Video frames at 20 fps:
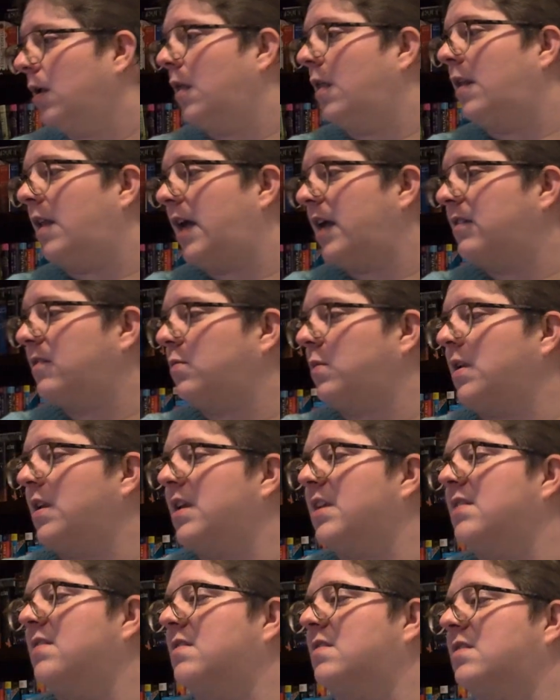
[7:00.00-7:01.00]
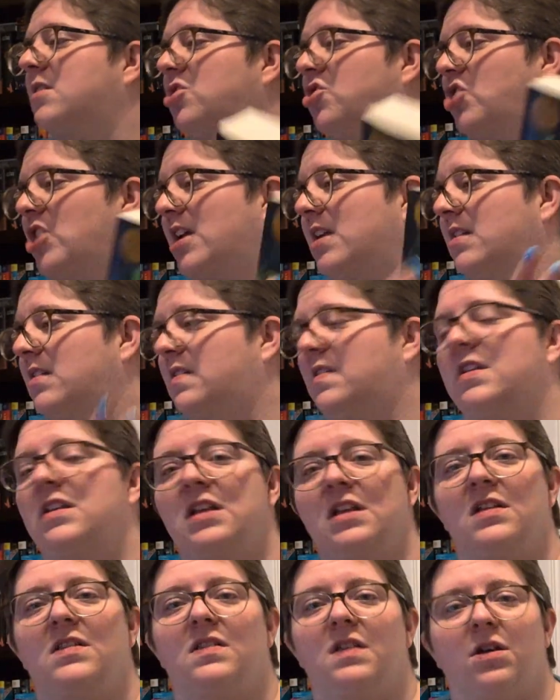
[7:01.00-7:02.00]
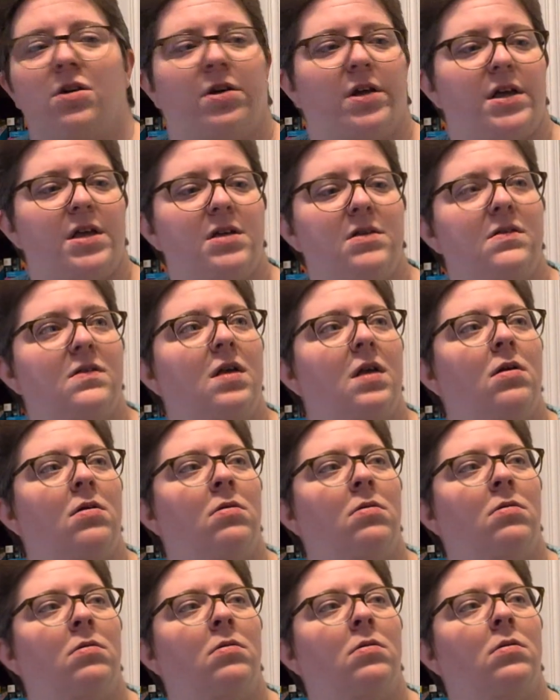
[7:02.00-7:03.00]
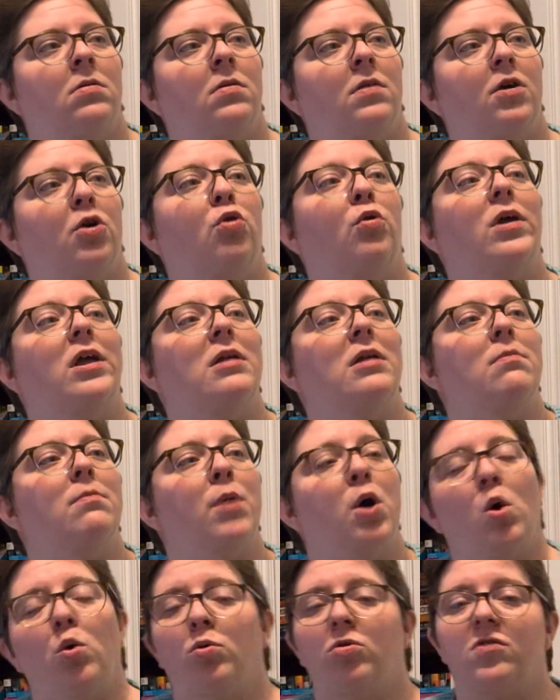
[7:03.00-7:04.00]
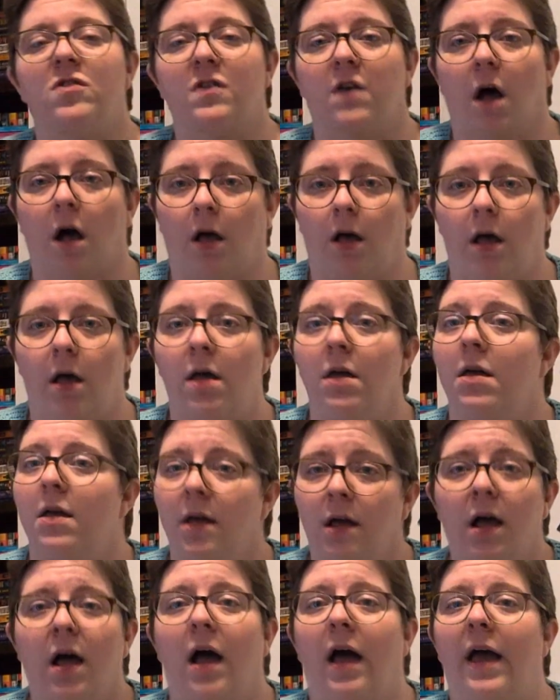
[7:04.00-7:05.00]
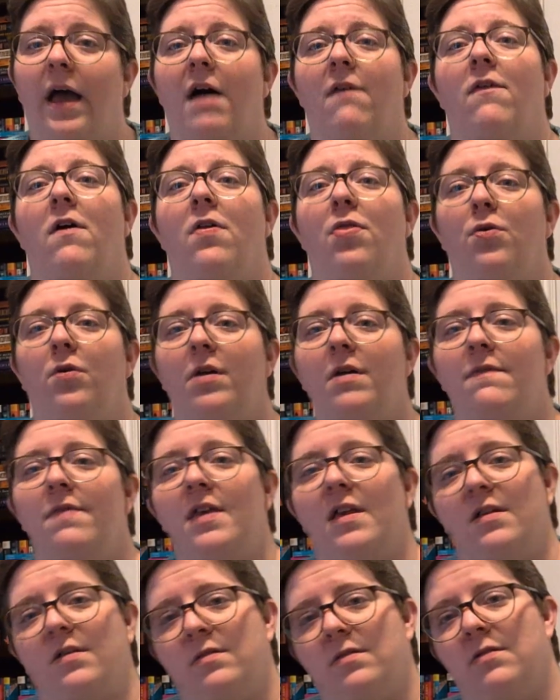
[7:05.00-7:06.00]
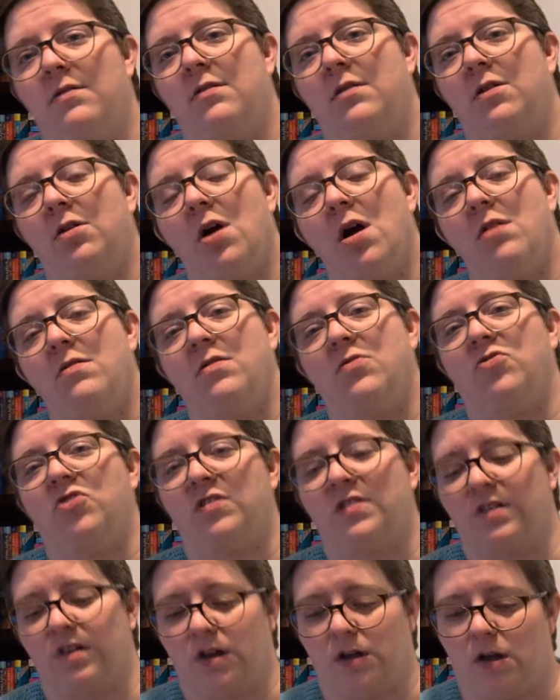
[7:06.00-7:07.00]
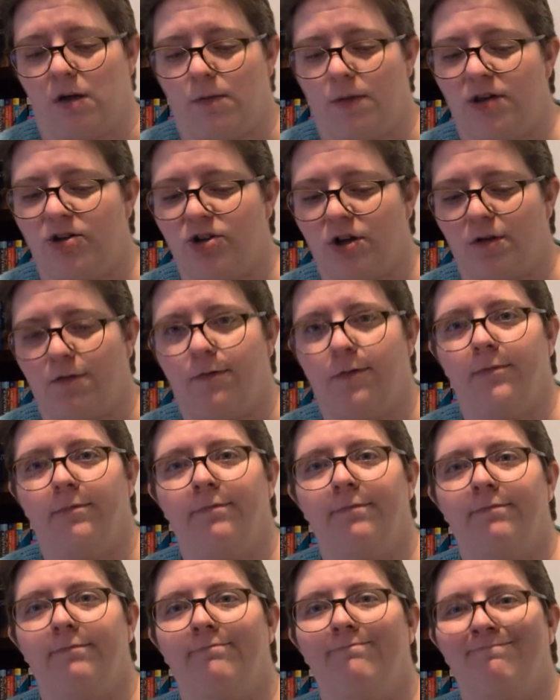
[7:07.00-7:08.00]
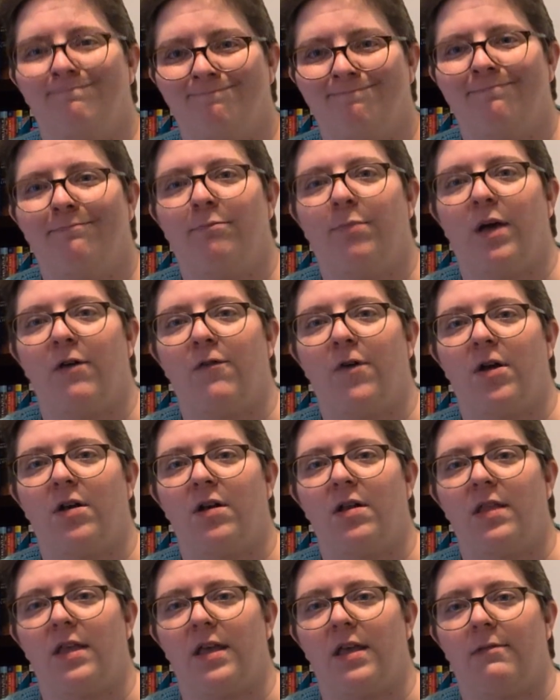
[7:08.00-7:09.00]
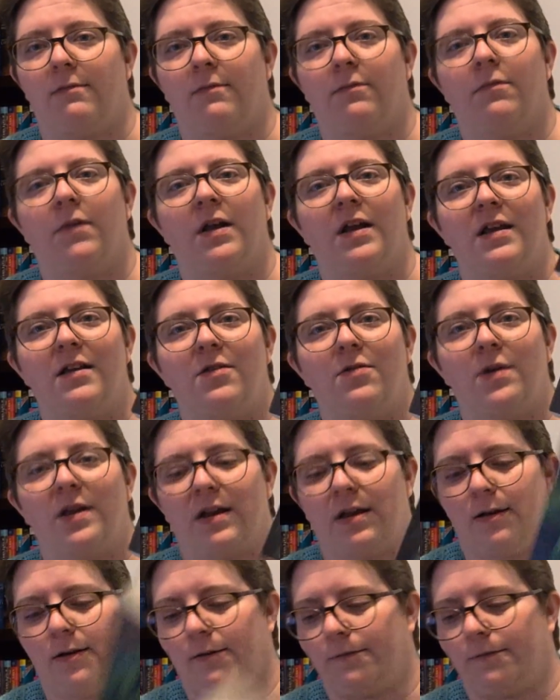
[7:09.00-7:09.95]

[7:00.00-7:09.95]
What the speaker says: The next one is the Jade City series, the Green Bone Saga. I have all 3 of these. They're also just sitting on my shelf. By Fonda Lee. I need to read it.